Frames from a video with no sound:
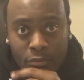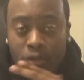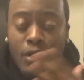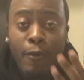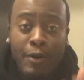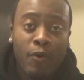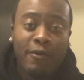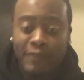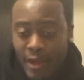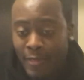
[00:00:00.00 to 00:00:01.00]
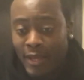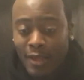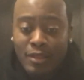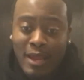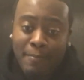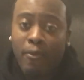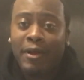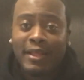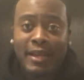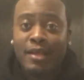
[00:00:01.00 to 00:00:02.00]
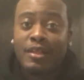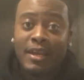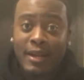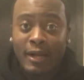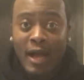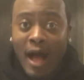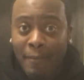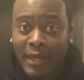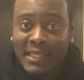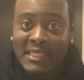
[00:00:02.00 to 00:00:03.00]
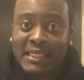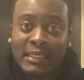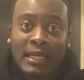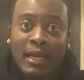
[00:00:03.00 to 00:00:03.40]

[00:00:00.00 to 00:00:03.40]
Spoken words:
So in order for him to get to that point that he's in the comics,